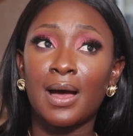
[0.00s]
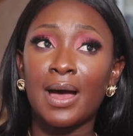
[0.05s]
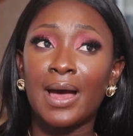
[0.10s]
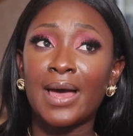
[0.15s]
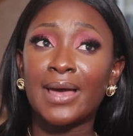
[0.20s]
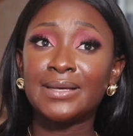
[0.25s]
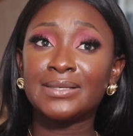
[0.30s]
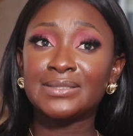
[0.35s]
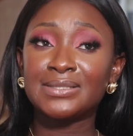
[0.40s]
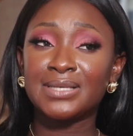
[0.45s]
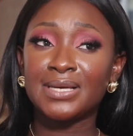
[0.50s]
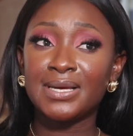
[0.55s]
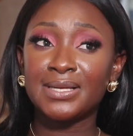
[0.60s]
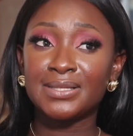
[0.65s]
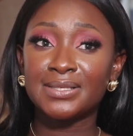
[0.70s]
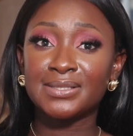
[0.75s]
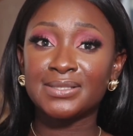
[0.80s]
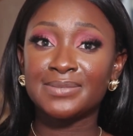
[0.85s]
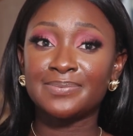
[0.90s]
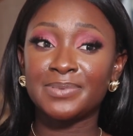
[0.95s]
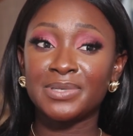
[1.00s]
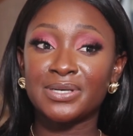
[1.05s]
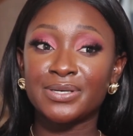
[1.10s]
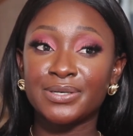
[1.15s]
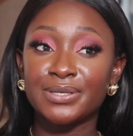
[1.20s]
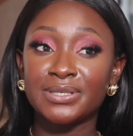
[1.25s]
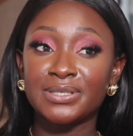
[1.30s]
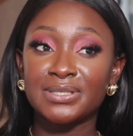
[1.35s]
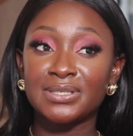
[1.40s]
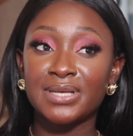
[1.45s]
I say this
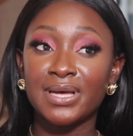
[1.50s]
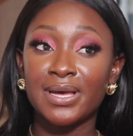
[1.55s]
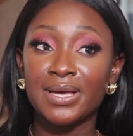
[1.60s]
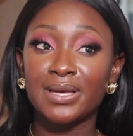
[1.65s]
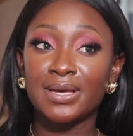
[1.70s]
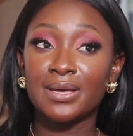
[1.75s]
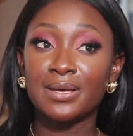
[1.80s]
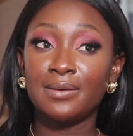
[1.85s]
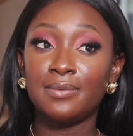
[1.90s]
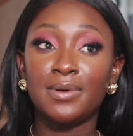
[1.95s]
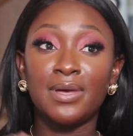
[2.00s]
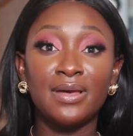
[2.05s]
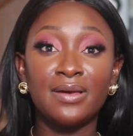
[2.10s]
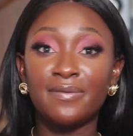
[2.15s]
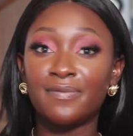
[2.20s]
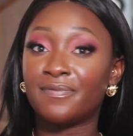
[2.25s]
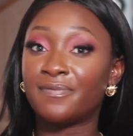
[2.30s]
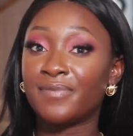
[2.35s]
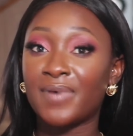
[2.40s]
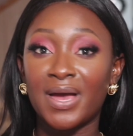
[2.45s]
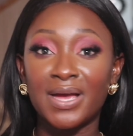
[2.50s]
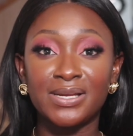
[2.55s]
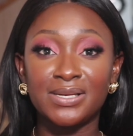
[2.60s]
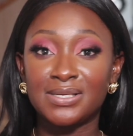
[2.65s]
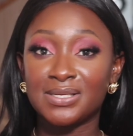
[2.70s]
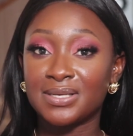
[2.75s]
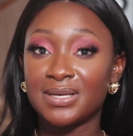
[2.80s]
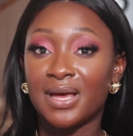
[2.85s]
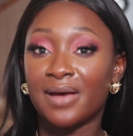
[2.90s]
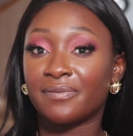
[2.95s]
because like if I
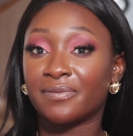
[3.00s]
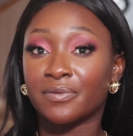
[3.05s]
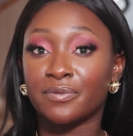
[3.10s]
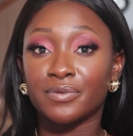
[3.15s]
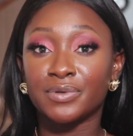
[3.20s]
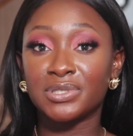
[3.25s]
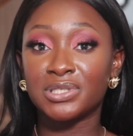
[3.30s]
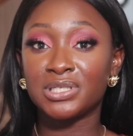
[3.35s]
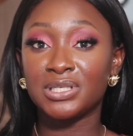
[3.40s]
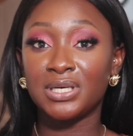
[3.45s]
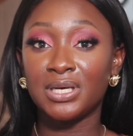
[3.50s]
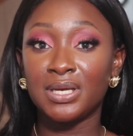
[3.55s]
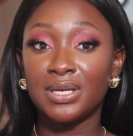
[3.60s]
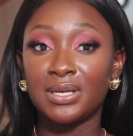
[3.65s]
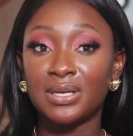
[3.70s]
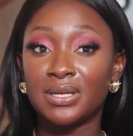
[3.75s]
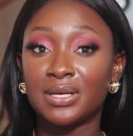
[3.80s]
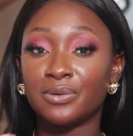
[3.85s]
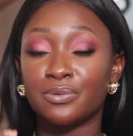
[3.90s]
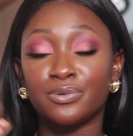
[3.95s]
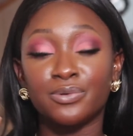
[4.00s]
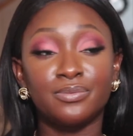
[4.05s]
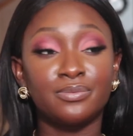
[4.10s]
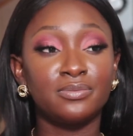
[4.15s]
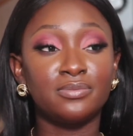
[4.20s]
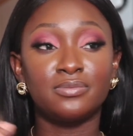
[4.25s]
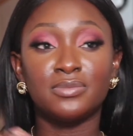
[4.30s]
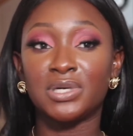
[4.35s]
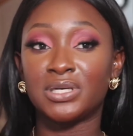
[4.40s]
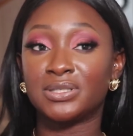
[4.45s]
didn't have a routine, there would
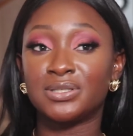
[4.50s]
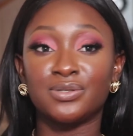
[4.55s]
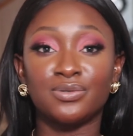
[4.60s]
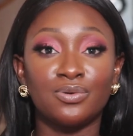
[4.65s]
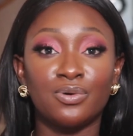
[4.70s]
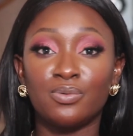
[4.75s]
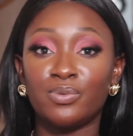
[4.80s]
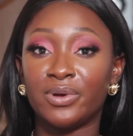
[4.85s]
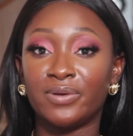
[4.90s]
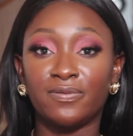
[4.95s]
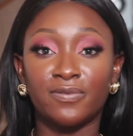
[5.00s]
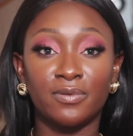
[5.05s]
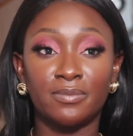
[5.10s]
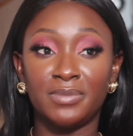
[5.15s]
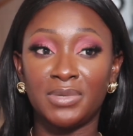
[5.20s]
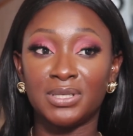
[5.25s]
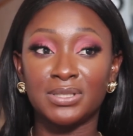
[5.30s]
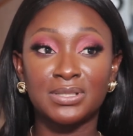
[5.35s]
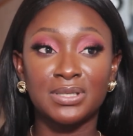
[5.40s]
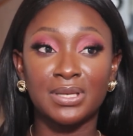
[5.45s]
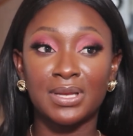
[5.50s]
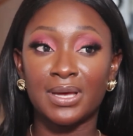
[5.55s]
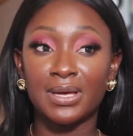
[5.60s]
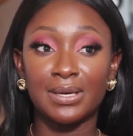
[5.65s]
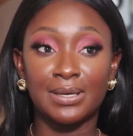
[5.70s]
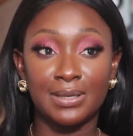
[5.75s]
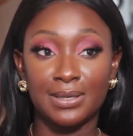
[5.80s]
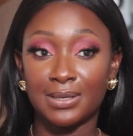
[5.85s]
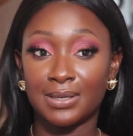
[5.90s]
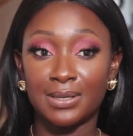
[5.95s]
there's no way for me to
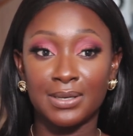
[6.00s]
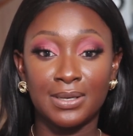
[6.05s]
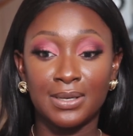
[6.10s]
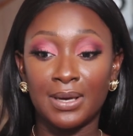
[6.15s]
like